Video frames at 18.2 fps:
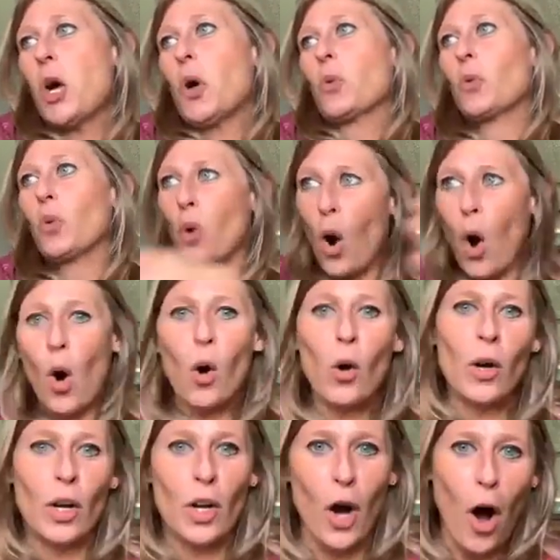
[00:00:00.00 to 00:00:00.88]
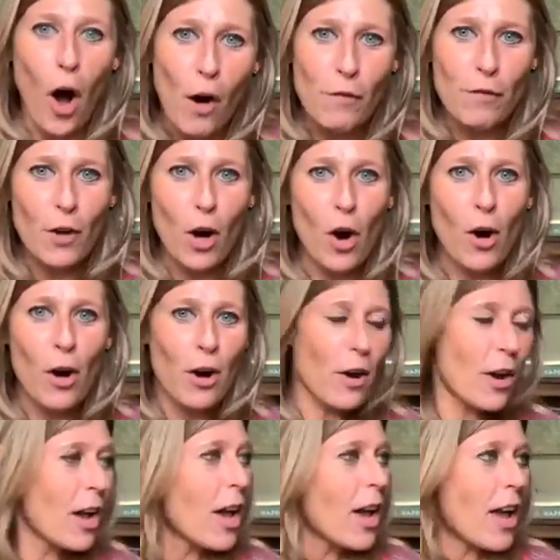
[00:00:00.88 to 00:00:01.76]
roll a golf
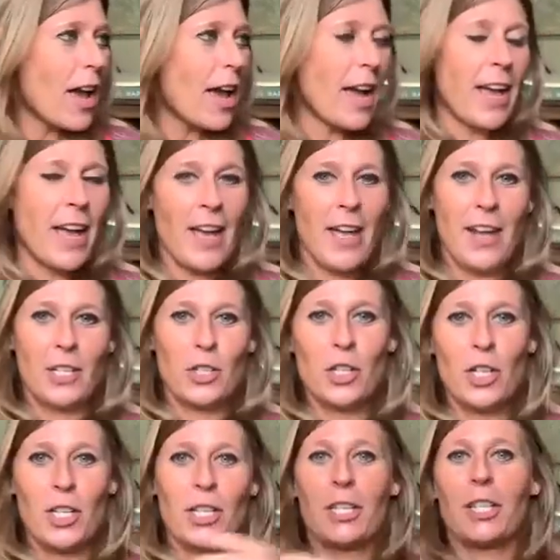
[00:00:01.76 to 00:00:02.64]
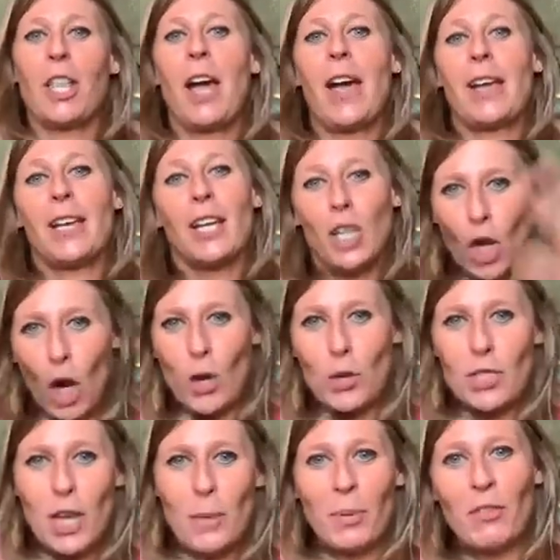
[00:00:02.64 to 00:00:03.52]
cart and just like it
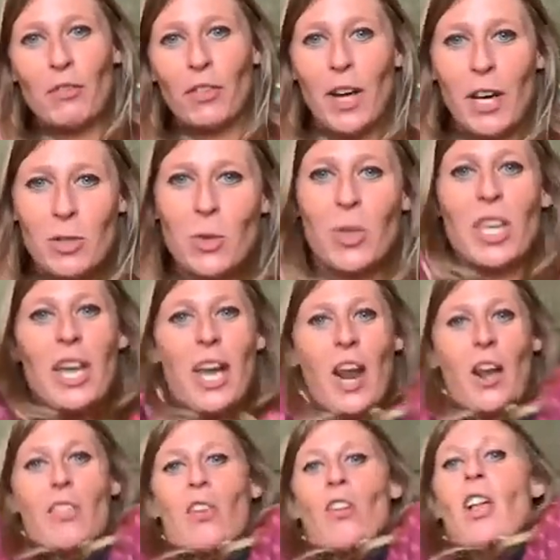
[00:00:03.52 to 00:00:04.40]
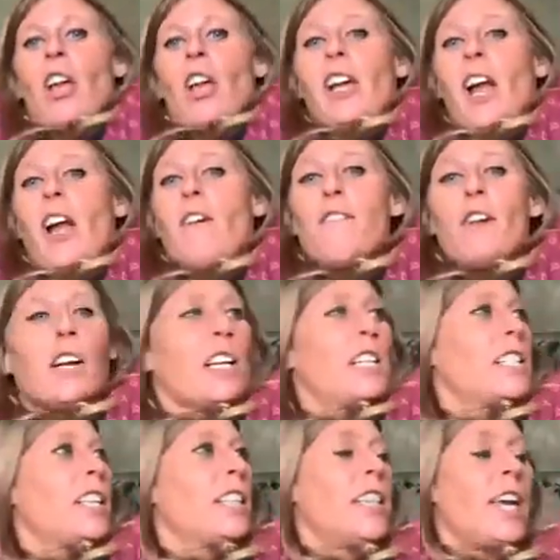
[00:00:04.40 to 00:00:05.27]
goes up in flames, but they get out and they're like, I
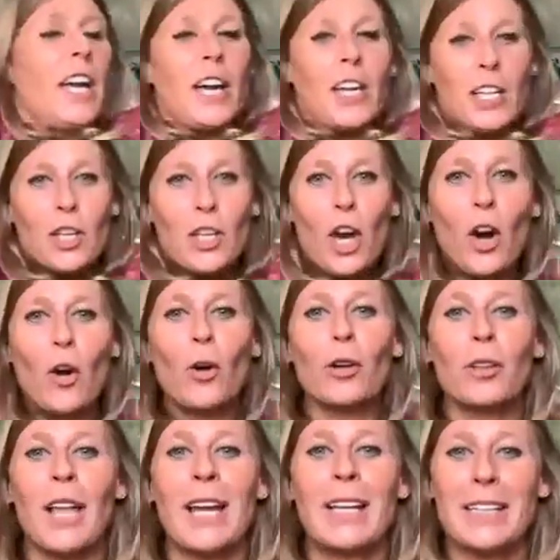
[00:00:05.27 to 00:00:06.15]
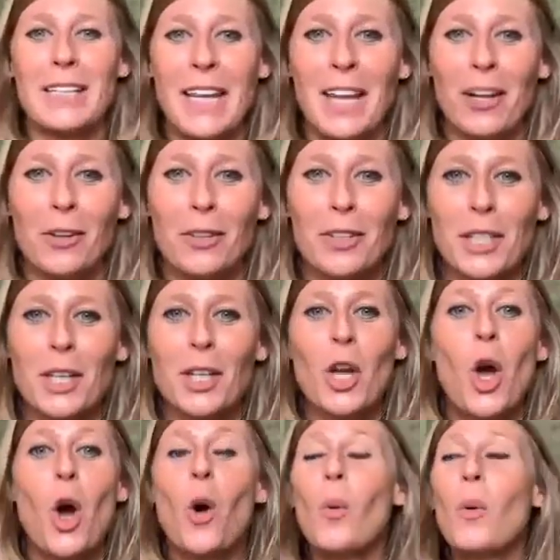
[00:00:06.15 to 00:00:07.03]
fucking did that, you know? Or like nailed
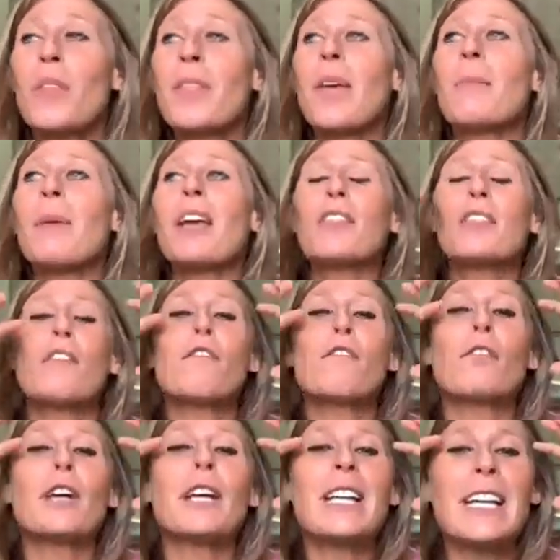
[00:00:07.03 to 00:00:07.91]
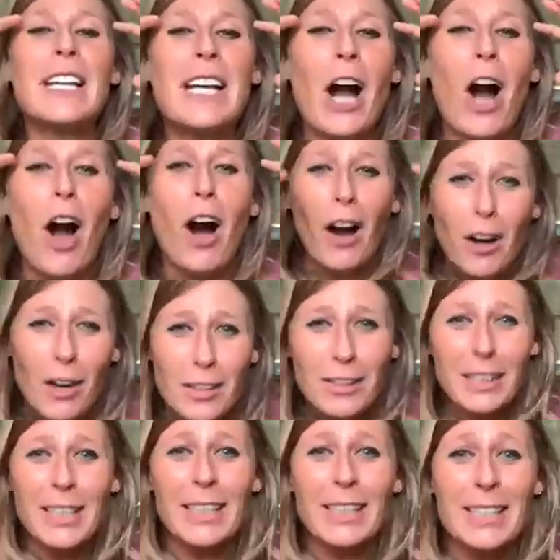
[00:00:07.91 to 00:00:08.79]
it. When they make the freaking
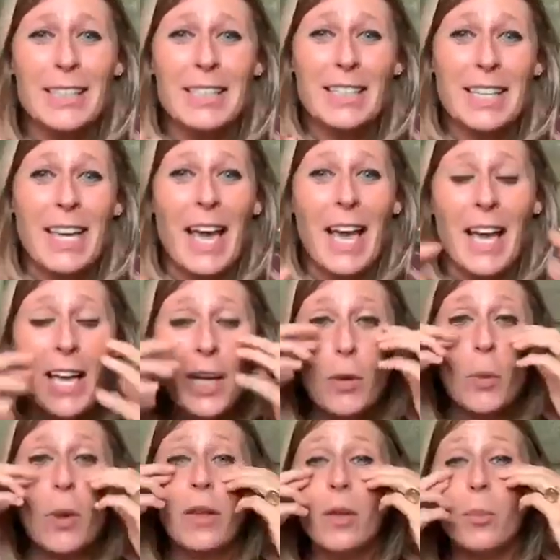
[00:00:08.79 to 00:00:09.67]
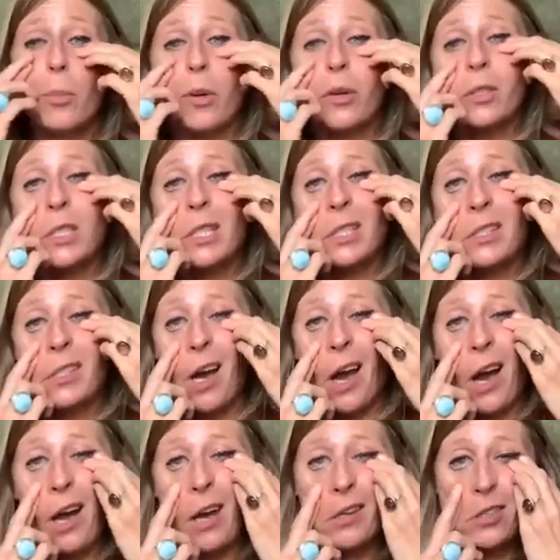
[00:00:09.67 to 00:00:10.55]
ugliest cake where the person's
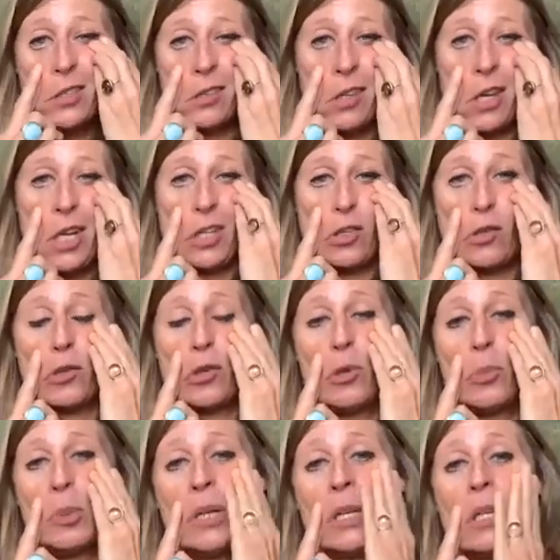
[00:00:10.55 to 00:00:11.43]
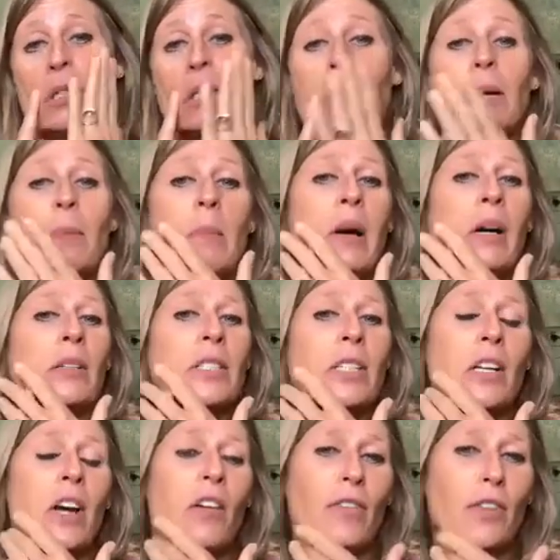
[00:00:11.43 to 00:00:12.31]
eyes are like drooping and it's like
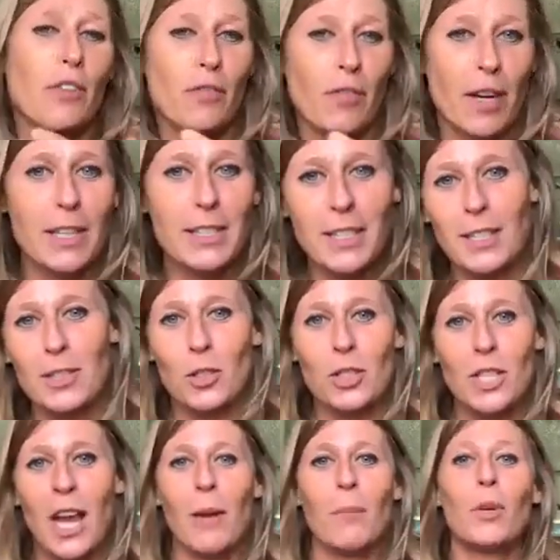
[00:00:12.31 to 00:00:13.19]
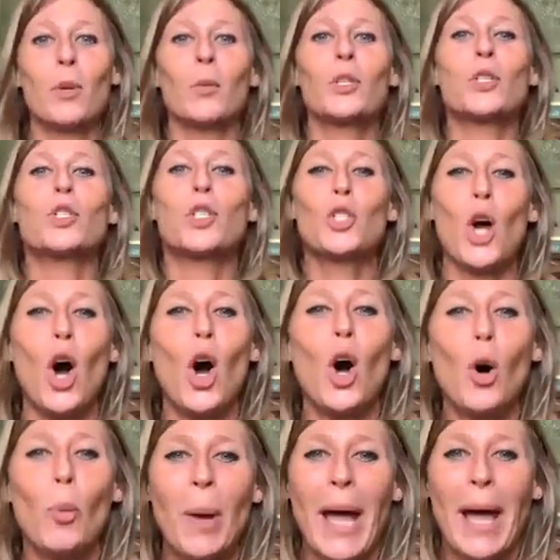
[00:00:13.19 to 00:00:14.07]
melting off their face because their timing was
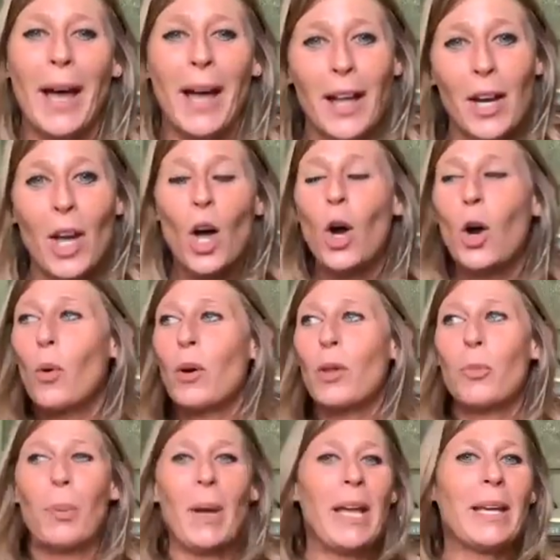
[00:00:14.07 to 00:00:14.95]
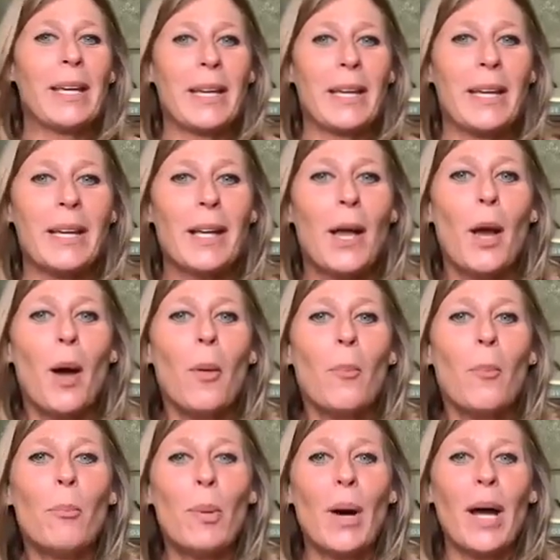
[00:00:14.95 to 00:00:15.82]
so bad with baking,
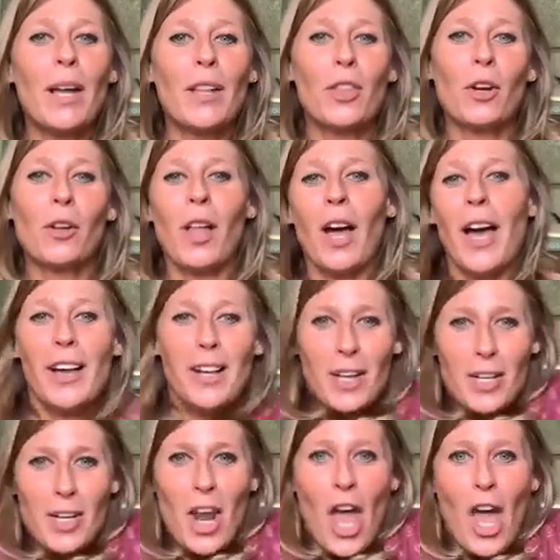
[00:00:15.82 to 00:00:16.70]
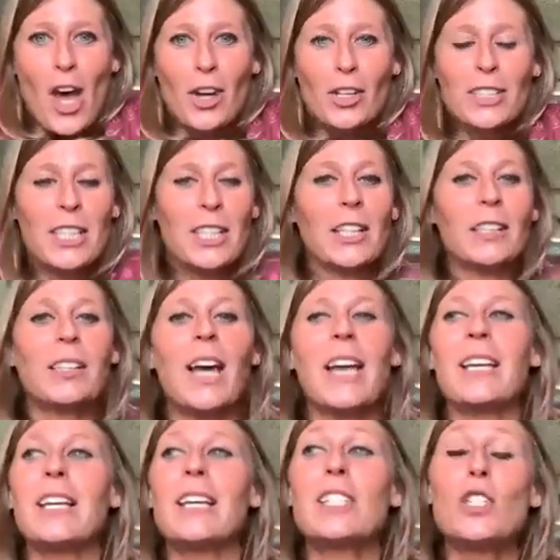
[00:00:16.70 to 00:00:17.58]
but they're like, nailed it.
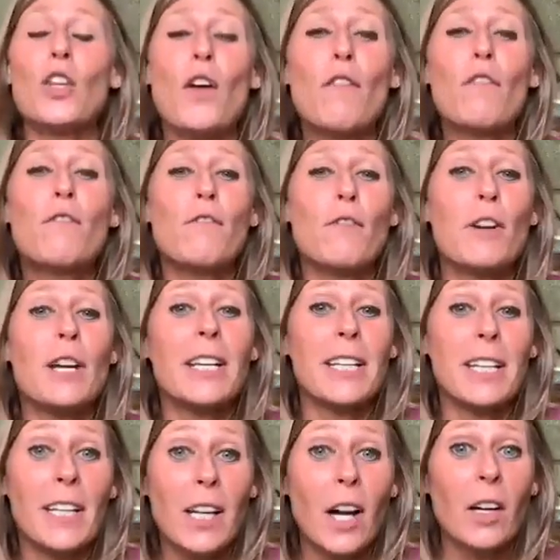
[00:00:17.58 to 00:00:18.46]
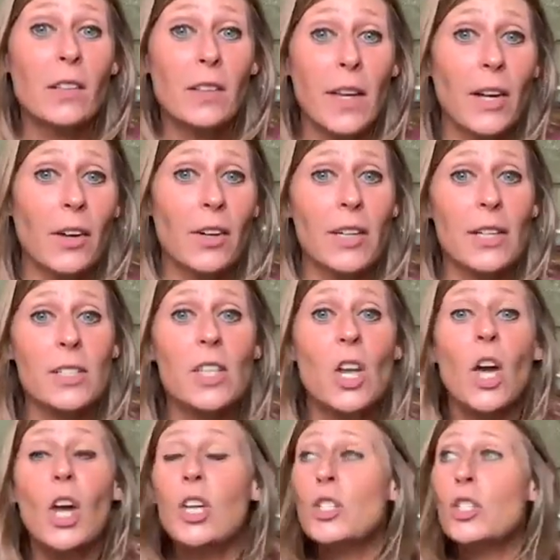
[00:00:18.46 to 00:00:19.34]
Like, it's freaking
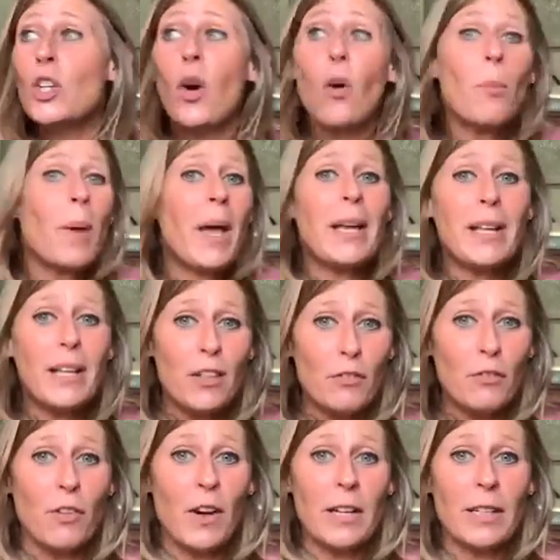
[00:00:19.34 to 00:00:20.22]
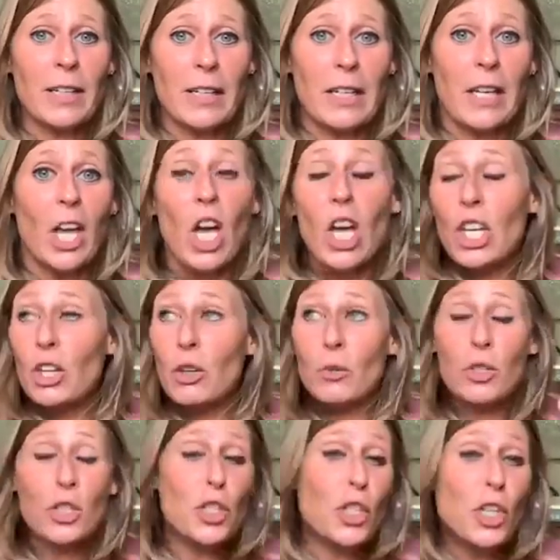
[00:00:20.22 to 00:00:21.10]
hilarious. So make it funny.
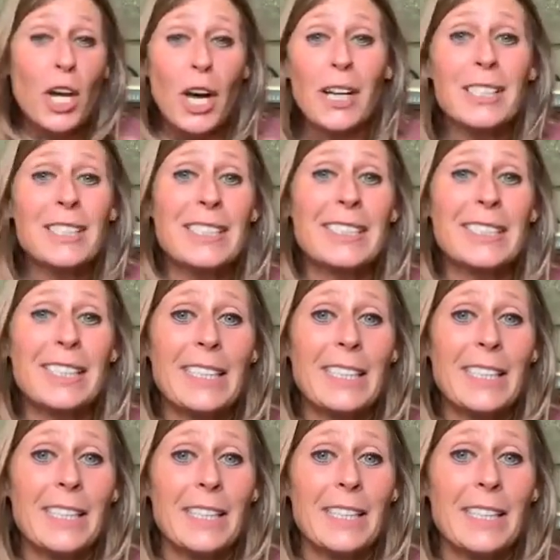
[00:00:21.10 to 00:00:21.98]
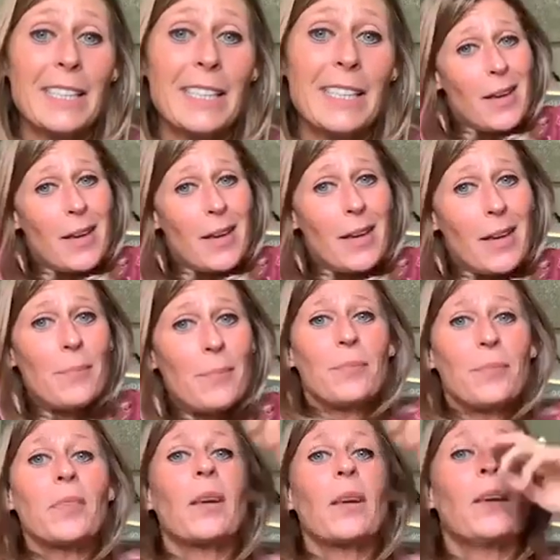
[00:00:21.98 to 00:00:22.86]
You just did
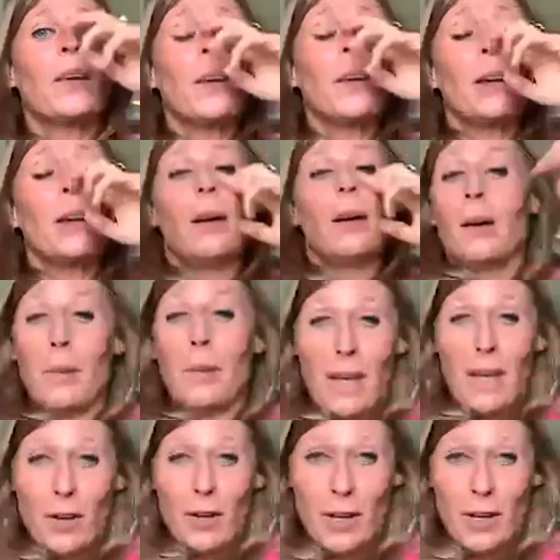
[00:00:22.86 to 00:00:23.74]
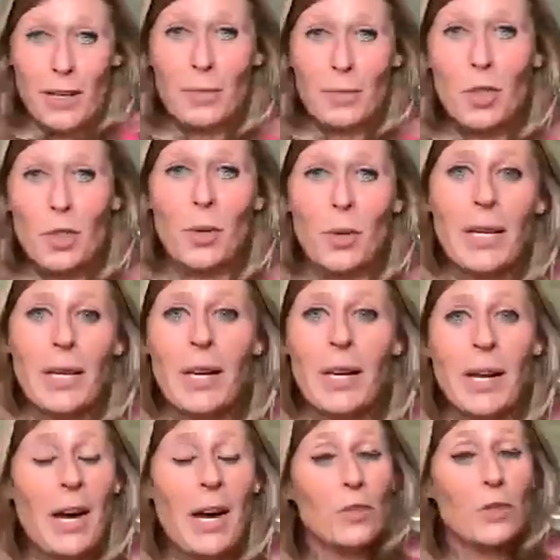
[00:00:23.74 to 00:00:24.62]
it. My internet keeps going in
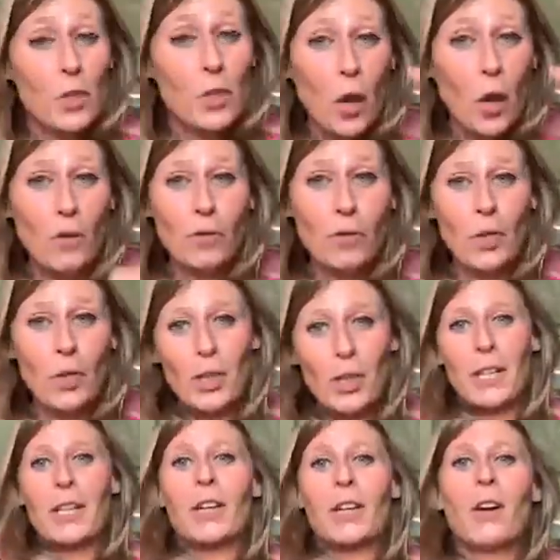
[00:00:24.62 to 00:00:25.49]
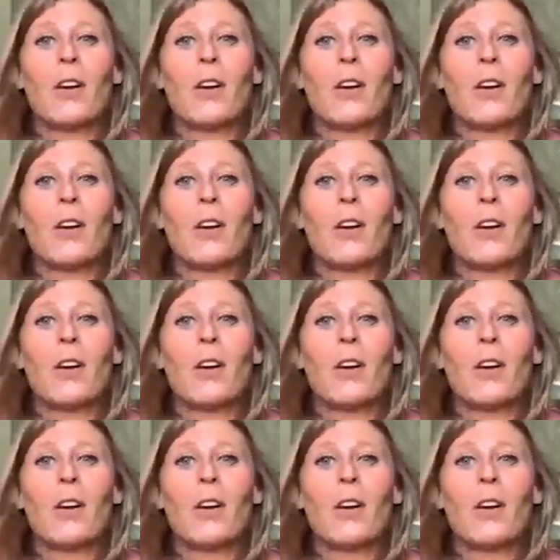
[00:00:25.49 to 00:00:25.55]
and out, so hopefully you're going to get